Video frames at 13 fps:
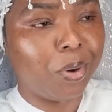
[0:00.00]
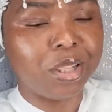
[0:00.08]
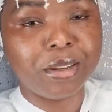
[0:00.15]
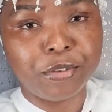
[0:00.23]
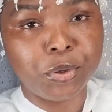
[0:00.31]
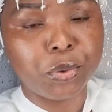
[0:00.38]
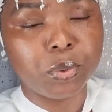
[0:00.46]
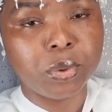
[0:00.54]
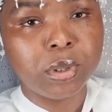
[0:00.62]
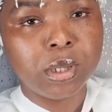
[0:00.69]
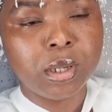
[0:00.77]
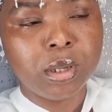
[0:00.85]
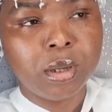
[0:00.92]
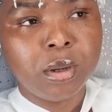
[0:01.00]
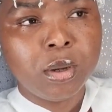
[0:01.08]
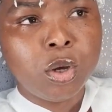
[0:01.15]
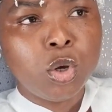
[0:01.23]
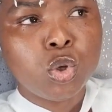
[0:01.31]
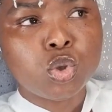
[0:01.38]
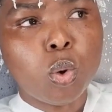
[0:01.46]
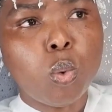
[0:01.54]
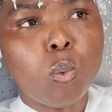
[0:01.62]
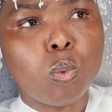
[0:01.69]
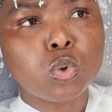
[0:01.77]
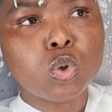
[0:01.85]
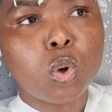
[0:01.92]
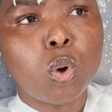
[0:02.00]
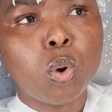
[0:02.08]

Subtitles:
and what have you. So